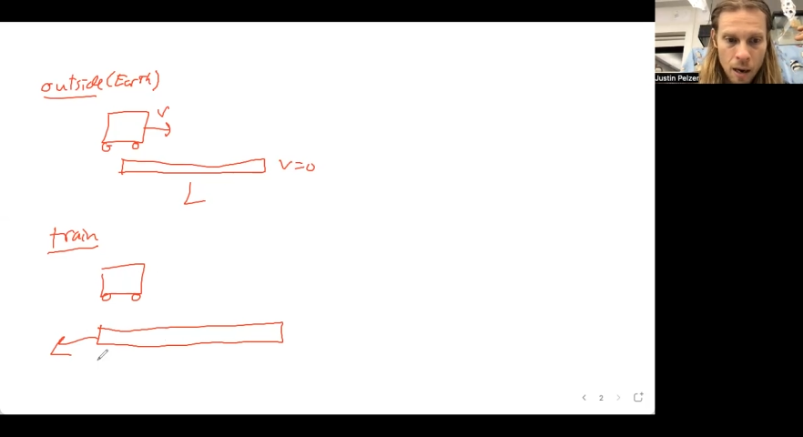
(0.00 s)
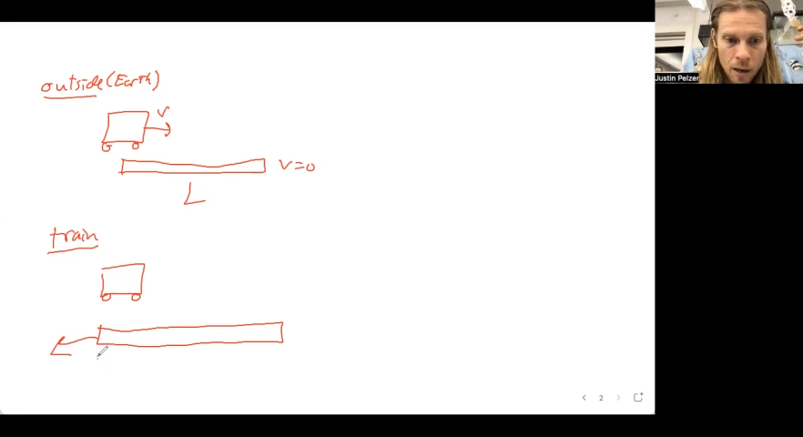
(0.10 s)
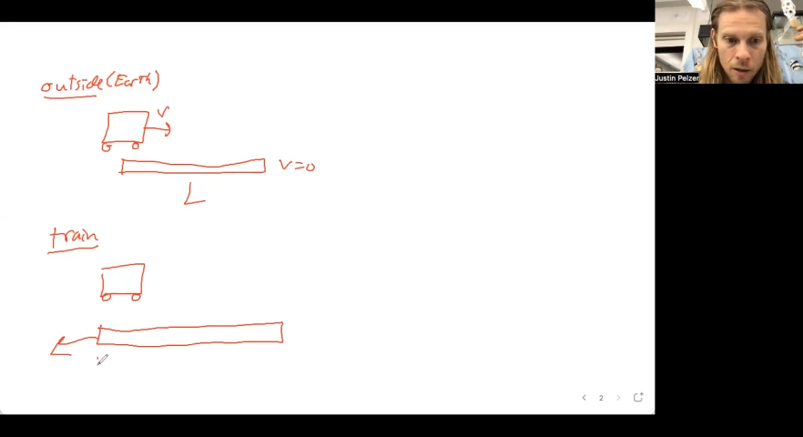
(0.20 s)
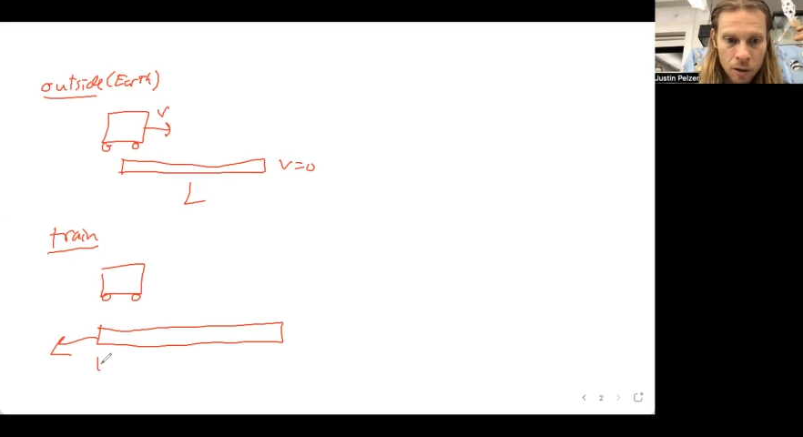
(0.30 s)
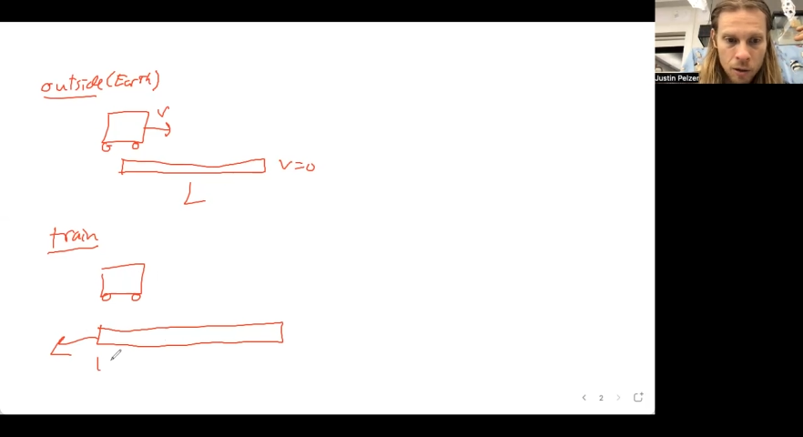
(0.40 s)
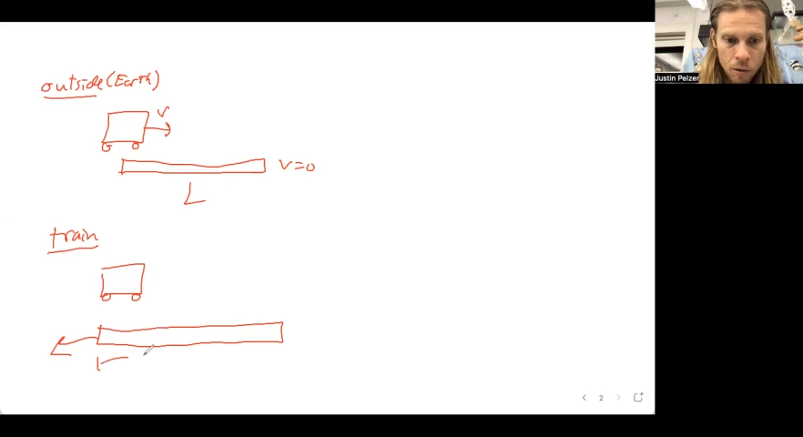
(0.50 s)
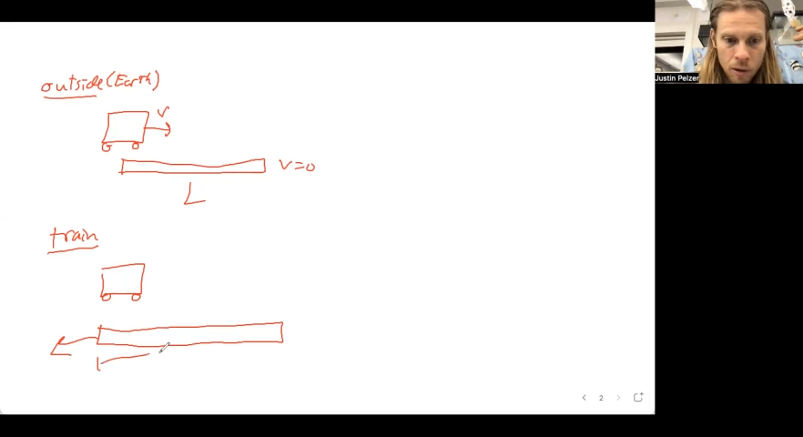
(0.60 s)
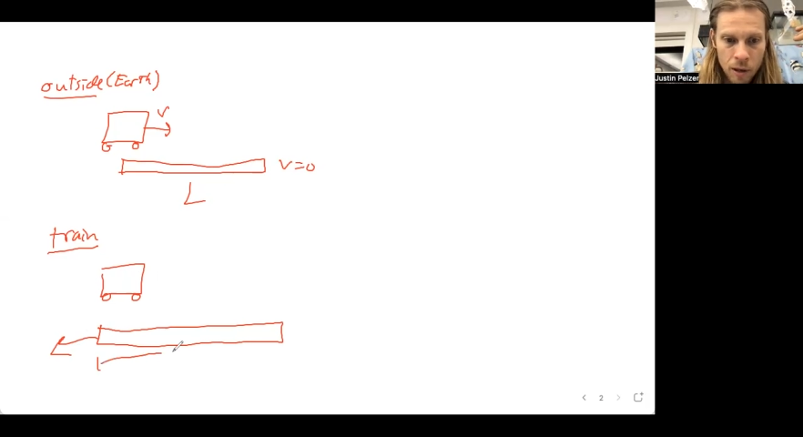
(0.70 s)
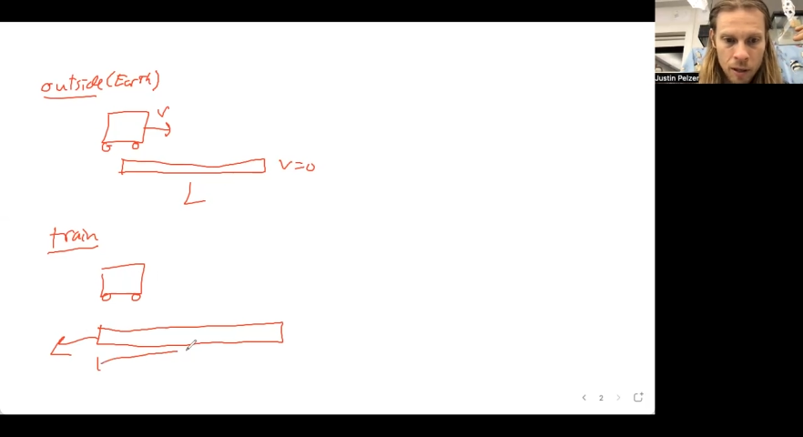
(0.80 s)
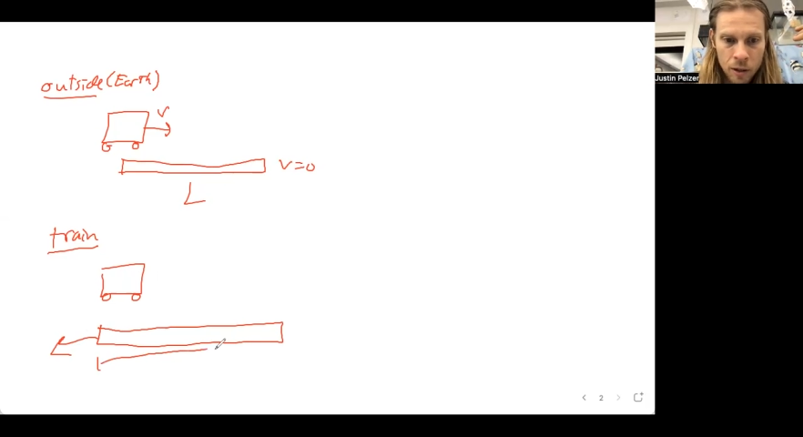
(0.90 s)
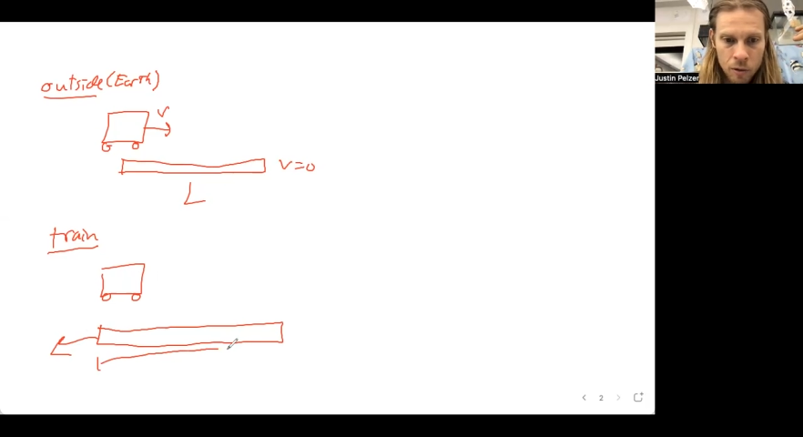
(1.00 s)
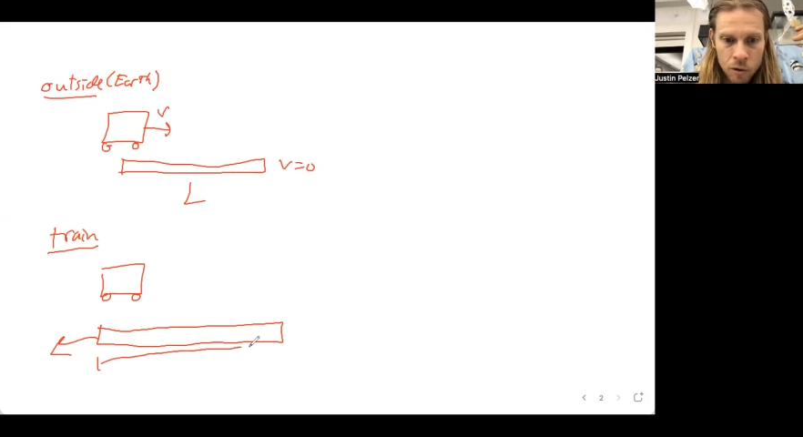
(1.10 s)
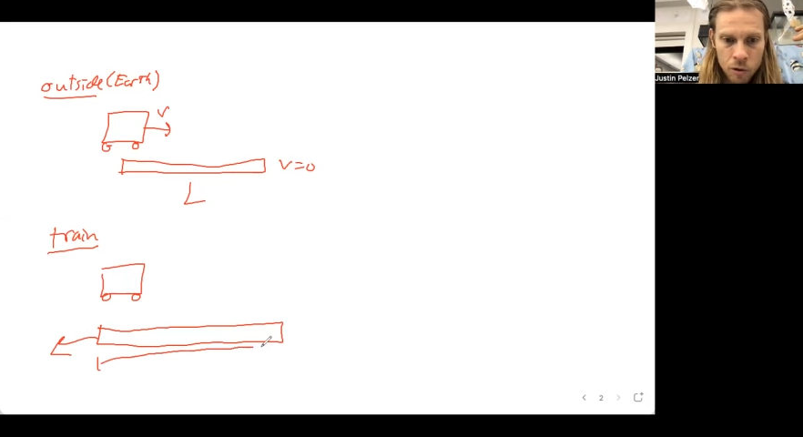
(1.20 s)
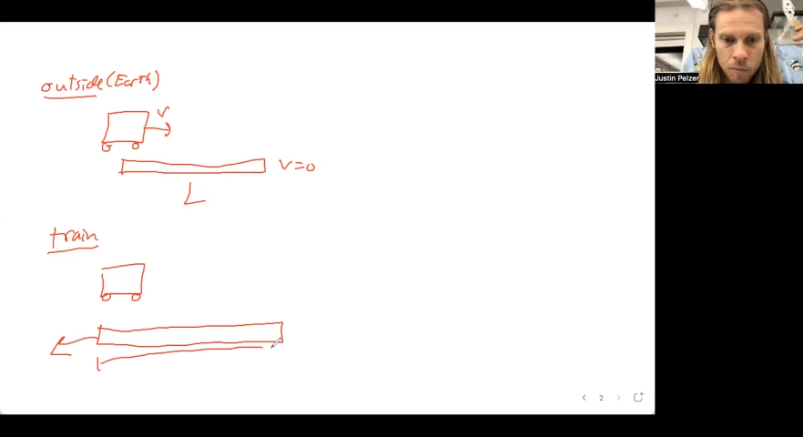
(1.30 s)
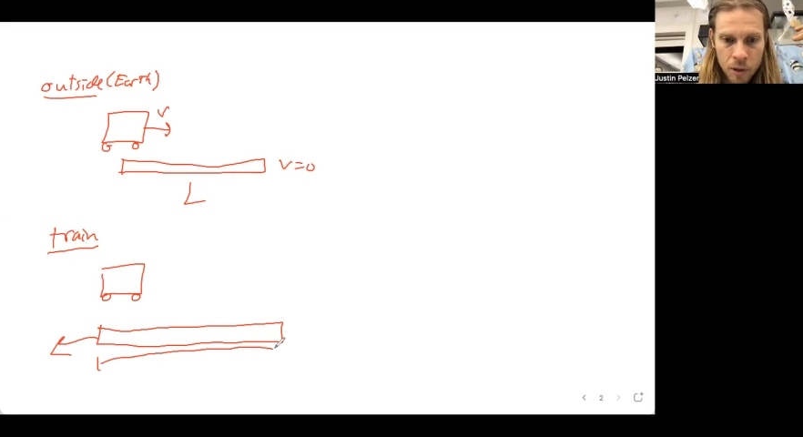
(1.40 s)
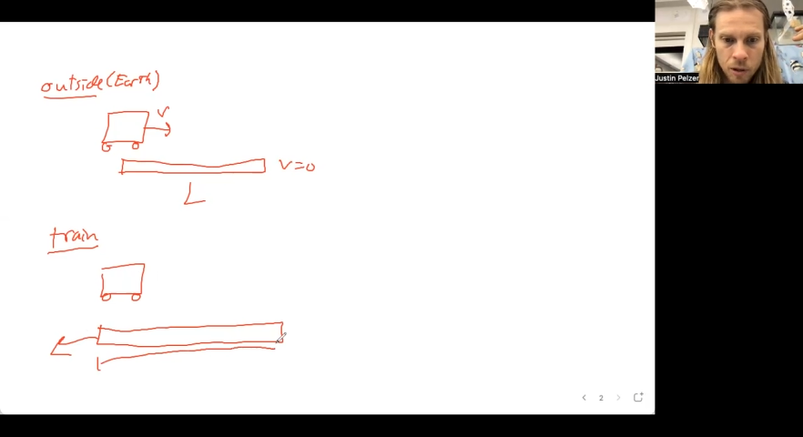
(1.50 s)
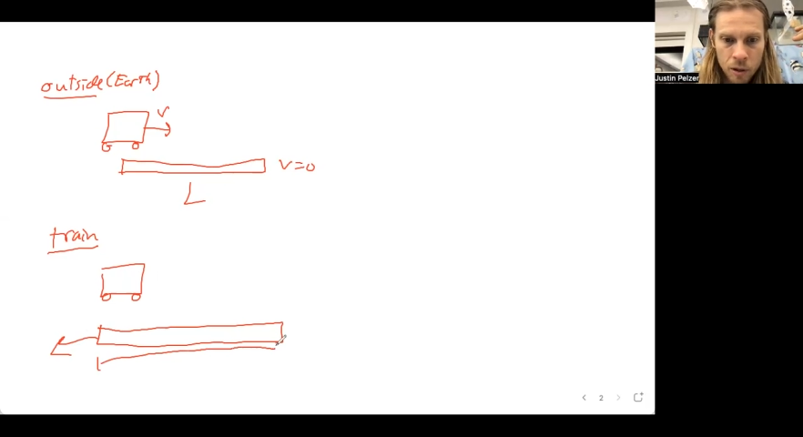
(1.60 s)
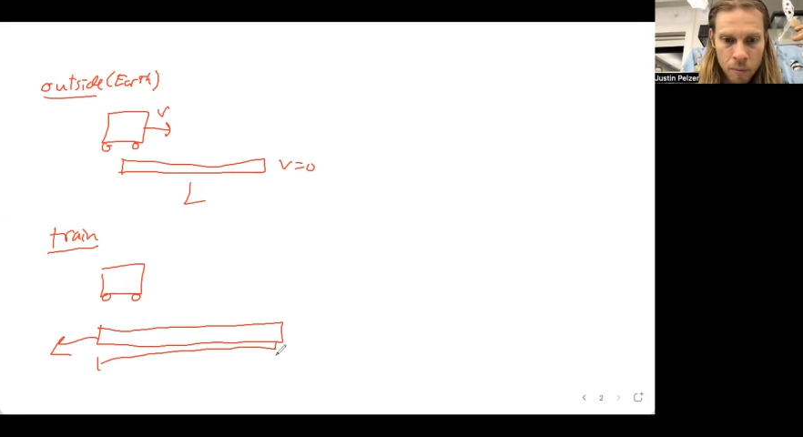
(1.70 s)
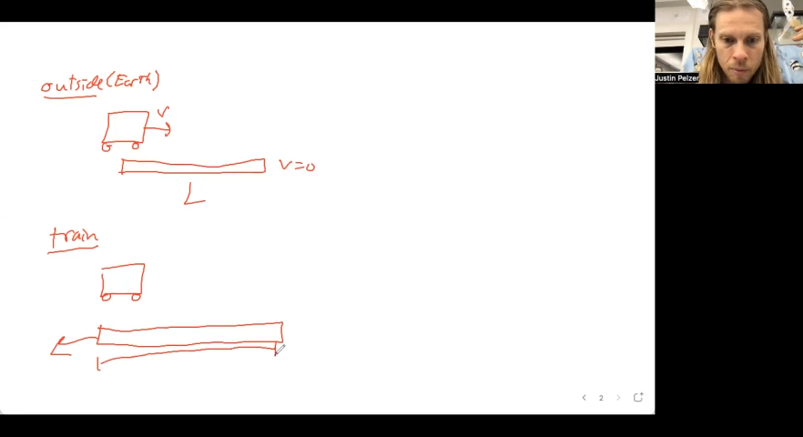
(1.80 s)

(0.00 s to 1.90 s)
And so it's going to measure the